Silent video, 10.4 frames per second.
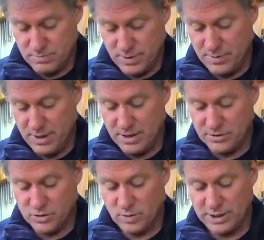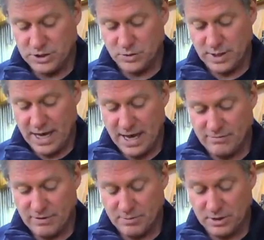But it'd be 22 and a
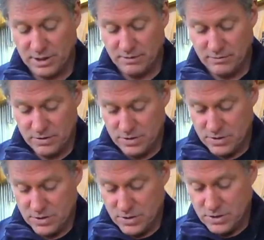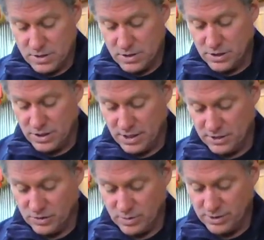half, I believe you need
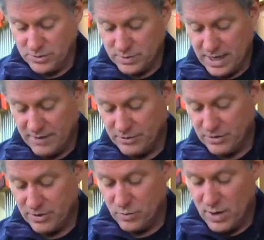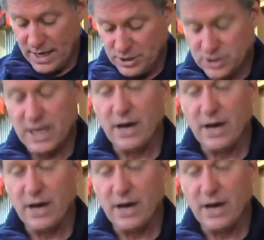a 22 and a half degree wedge